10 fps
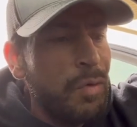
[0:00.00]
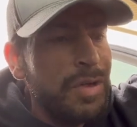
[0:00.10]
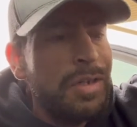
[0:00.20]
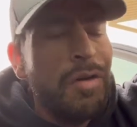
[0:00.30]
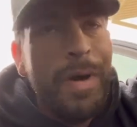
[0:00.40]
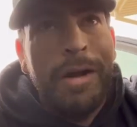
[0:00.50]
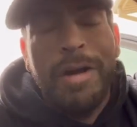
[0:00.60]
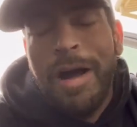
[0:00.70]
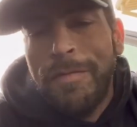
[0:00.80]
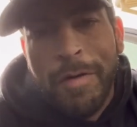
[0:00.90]
which no matter
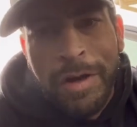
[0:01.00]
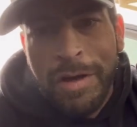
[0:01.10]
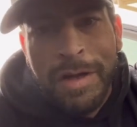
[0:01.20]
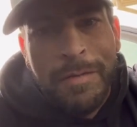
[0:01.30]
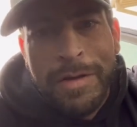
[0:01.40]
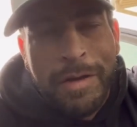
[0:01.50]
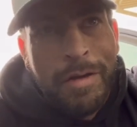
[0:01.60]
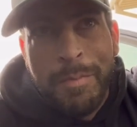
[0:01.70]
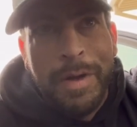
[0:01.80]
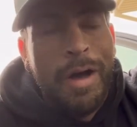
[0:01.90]
how far you live, it's going
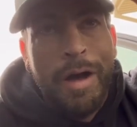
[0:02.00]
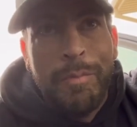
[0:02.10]
to be on